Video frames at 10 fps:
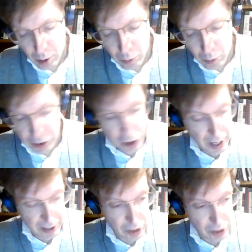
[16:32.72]
which
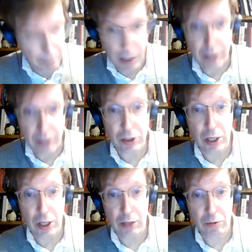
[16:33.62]
takes some of the
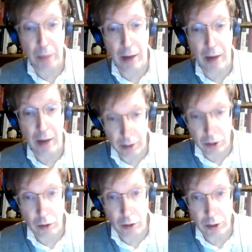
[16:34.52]
insights from that earlier
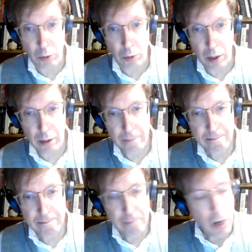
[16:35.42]
trust work.
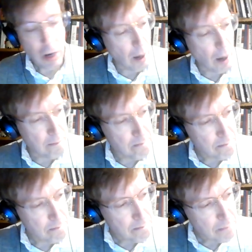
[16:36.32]
Um,
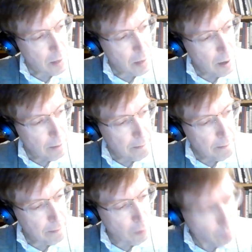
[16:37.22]

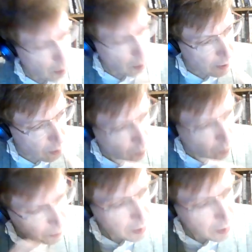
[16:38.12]
one, one